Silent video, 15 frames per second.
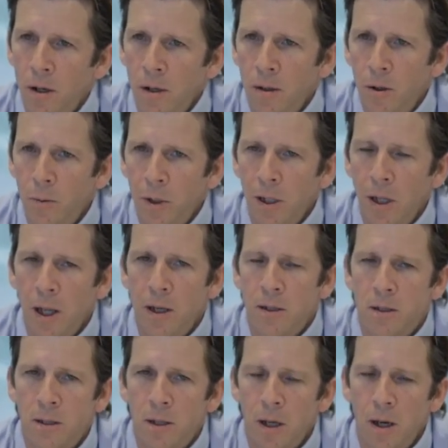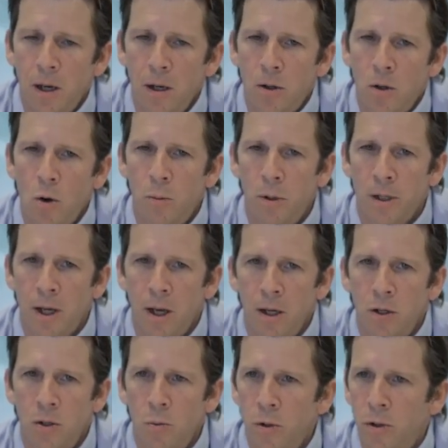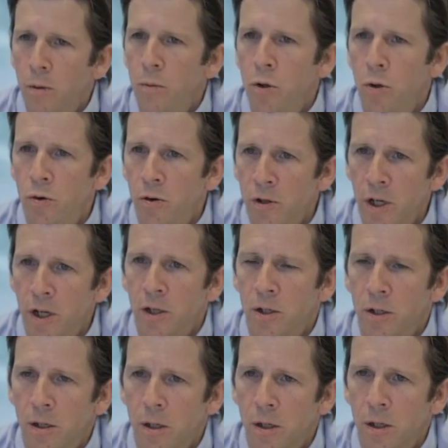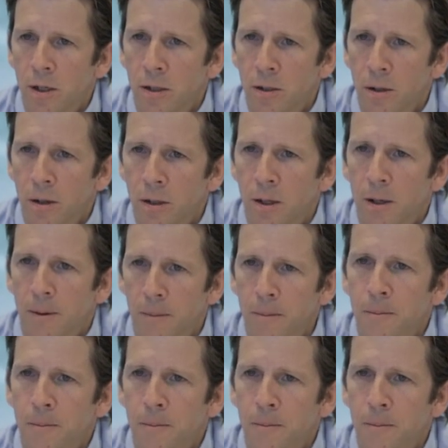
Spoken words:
there'll be less complication with immune rejection and things like that.